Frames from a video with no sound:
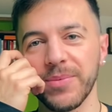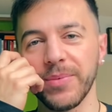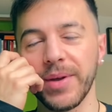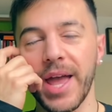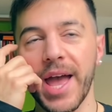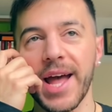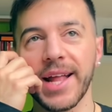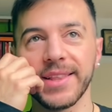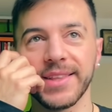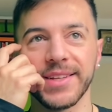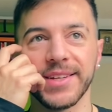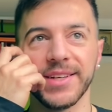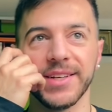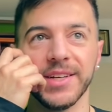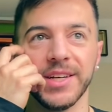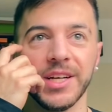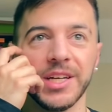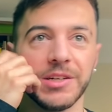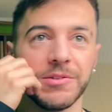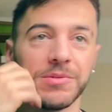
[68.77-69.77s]
We had
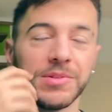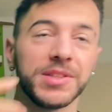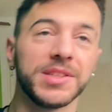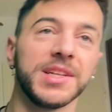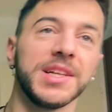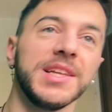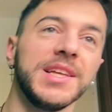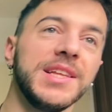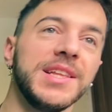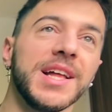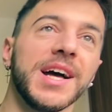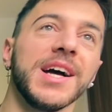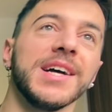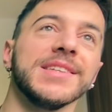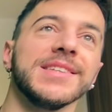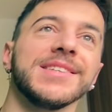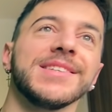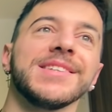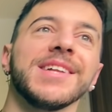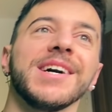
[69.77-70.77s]
the with Selena
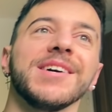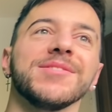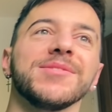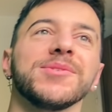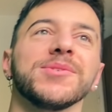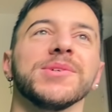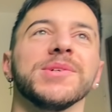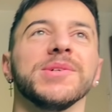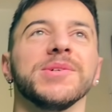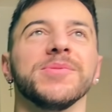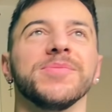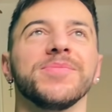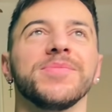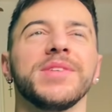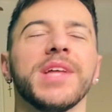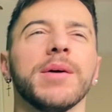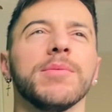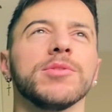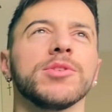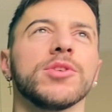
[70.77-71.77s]
and stuff, so
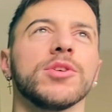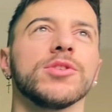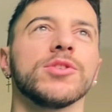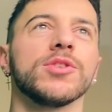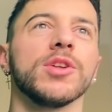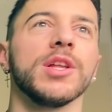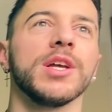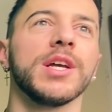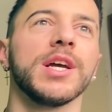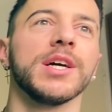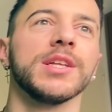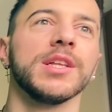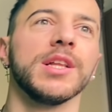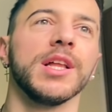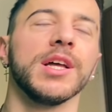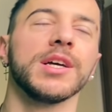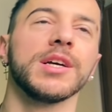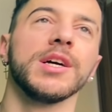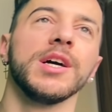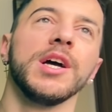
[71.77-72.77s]
that was also like kind of
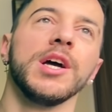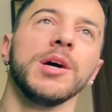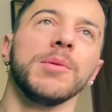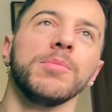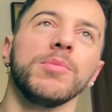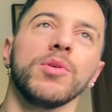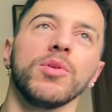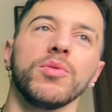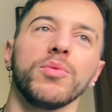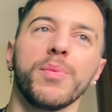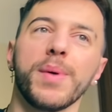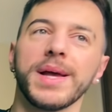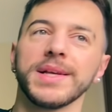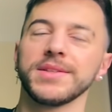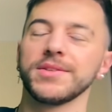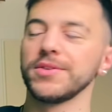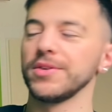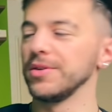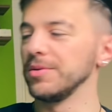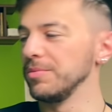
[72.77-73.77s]
like more
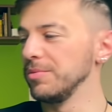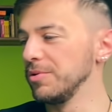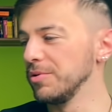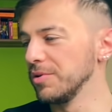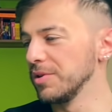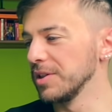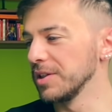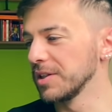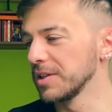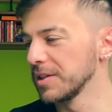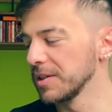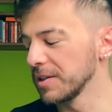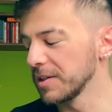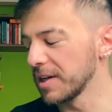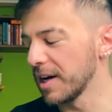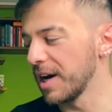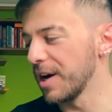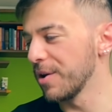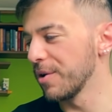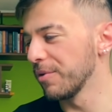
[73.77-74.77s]
Western music,
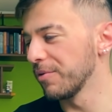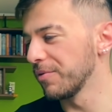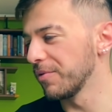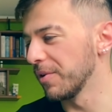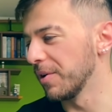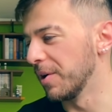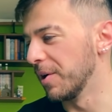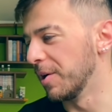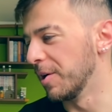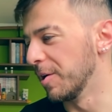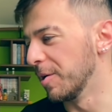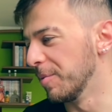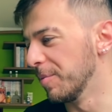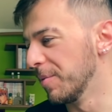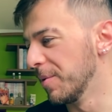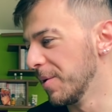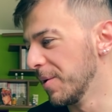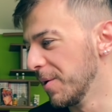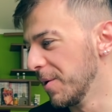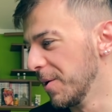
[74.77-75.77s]
kind of.
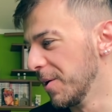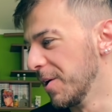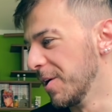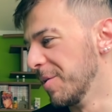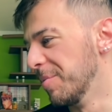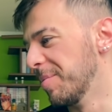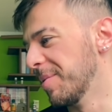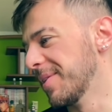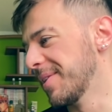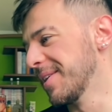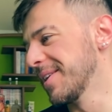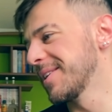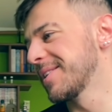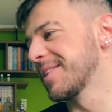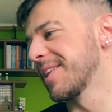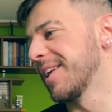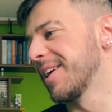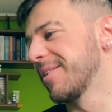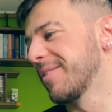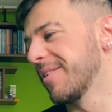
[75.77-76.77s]
But this
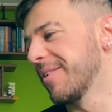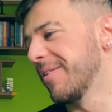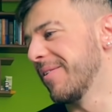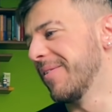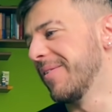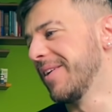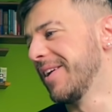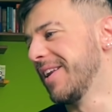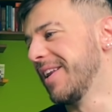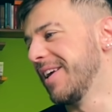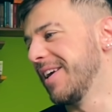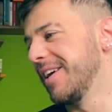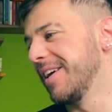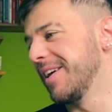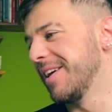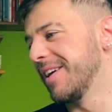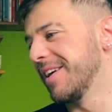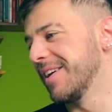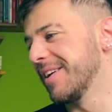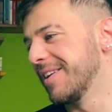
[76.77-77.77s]
like
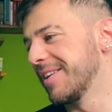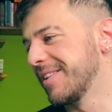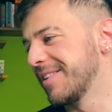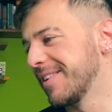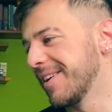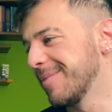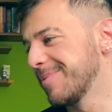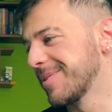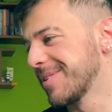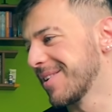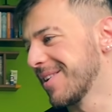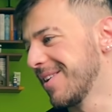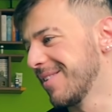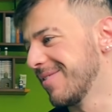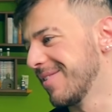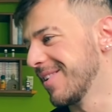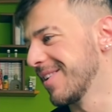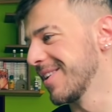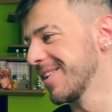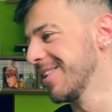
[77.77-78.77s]
really tops it off.
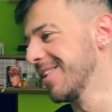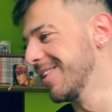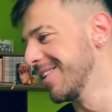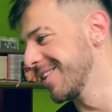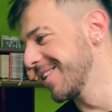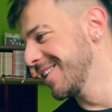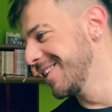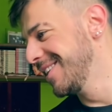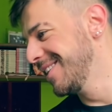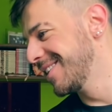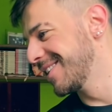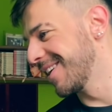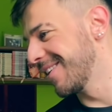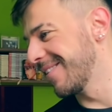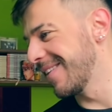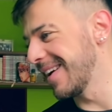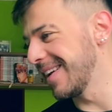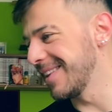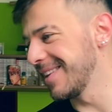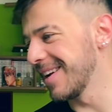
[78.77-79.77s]
Like, look, Lisa
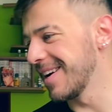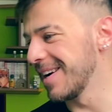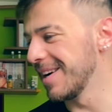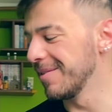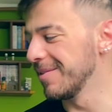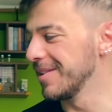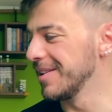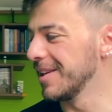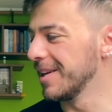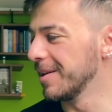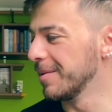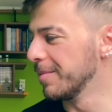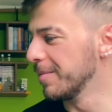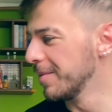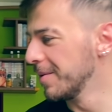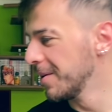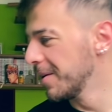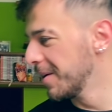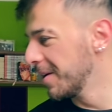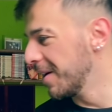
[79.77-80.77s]
right there with
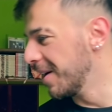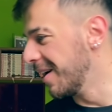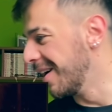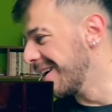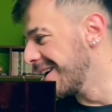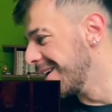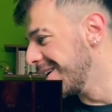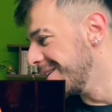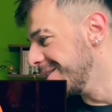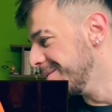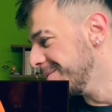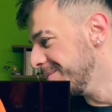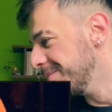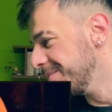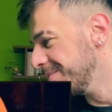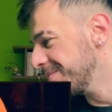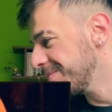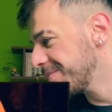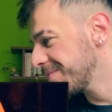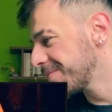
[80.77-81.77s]
them.